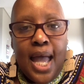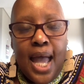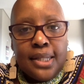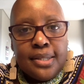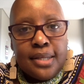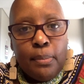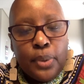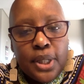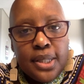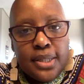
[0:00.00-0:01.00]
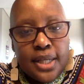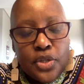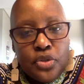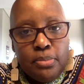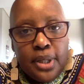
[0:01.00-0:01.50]
and somebody
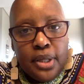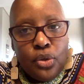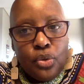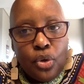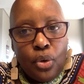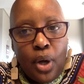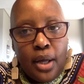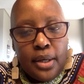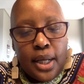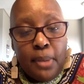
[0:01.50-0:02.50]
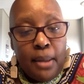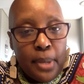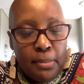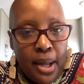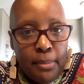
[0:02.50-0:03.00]
said to me, you know, in
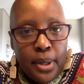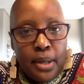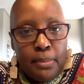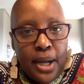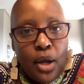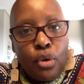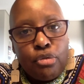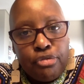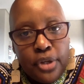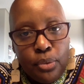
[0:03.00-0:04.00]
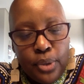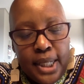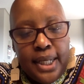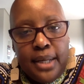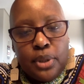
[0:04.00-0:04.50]
my biography,
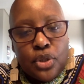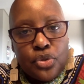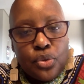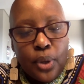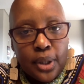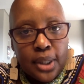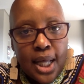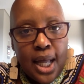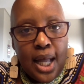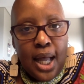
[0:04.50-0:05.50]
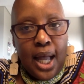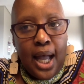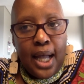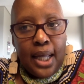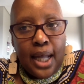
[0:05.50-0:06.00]
Reclaiming the Soil,
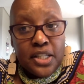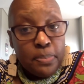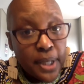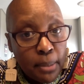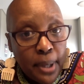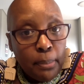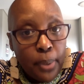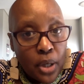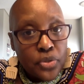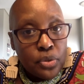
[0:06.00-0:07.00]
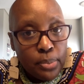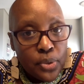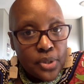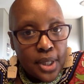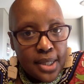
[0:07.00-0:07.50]
I speak about past
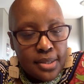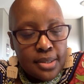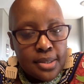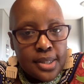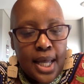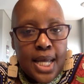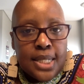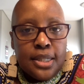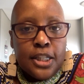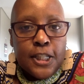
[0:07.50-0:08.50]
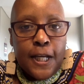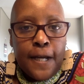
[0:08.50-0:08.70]
abuse cases. And